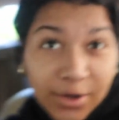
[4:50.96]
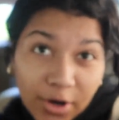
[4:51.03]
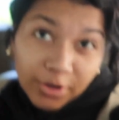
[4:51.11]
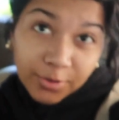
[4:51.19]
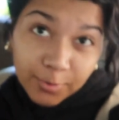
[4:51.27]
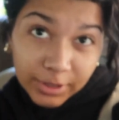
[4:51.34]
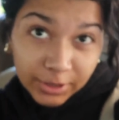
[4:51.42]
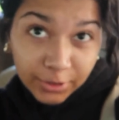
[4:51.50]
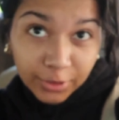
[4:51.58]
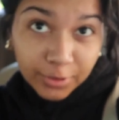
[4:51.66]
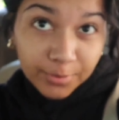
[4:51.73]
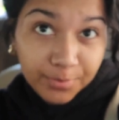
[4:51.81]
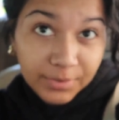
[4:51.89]
card
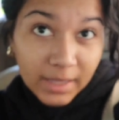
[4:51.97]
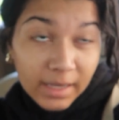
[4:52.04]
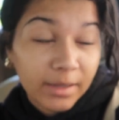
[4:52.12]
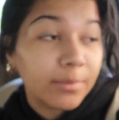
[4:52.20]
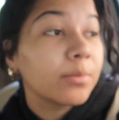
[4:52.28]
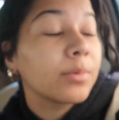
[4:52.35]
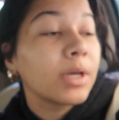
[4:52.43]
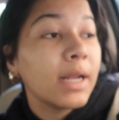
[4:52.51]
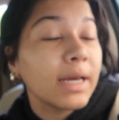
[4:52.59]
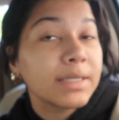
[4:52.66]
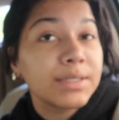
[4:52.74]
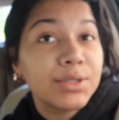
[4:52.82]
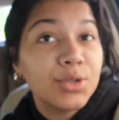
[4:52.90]
reader that
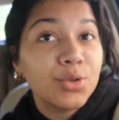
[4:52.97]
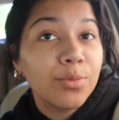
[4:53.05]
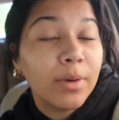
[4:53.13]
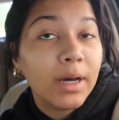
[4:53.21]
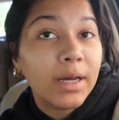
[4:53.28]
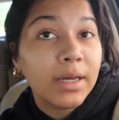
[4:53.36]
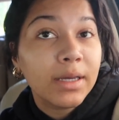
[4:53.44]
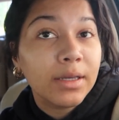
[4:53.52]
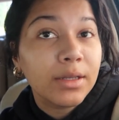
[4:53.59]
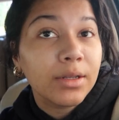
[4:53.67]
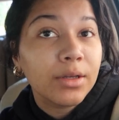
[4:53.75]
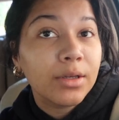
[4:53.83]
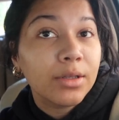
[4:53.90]
connects to
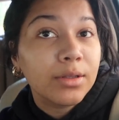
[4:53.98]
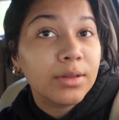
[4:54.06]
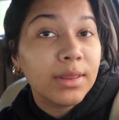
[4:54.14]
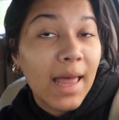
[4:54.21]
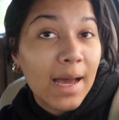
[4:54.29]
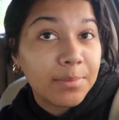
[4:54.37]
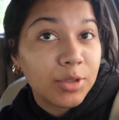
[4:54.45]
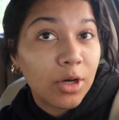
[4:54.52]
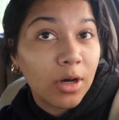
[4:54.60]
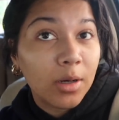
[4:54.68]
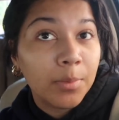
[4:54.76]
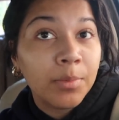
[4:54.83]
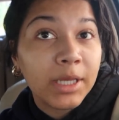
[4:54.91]
my
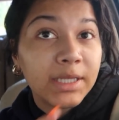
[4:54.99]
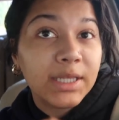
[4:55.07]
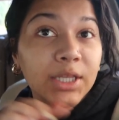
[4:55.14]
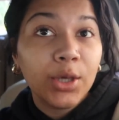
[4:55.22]
laptop, like the